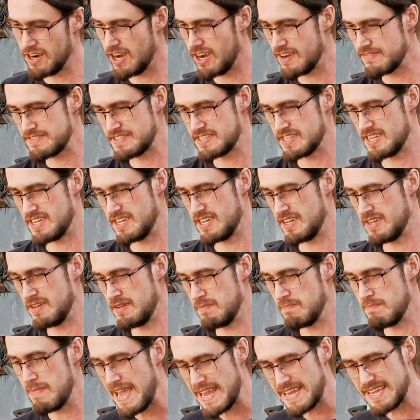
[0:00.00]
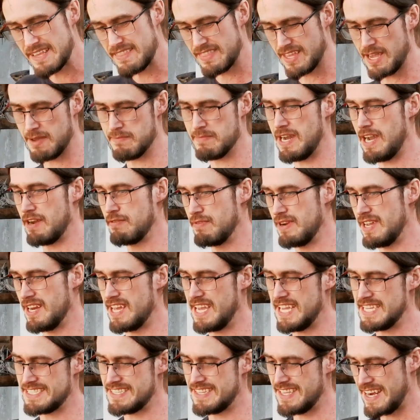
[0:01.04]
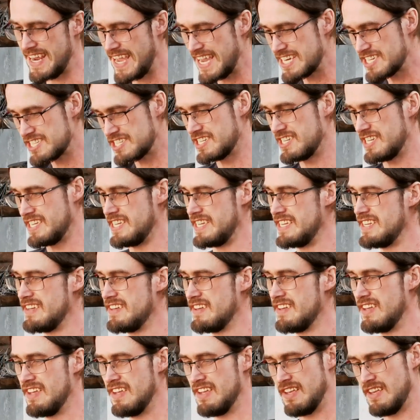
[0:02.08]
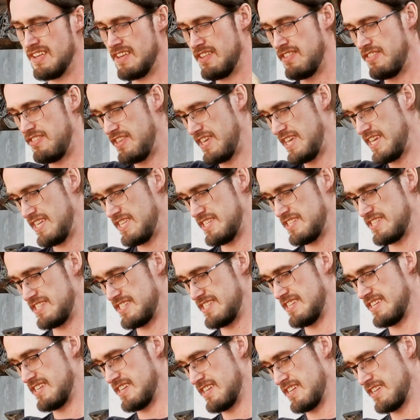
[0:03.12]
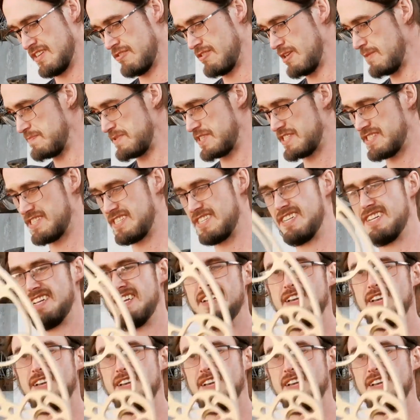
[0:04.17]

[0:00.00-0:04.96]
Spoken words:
after making them, I realized that actually these grips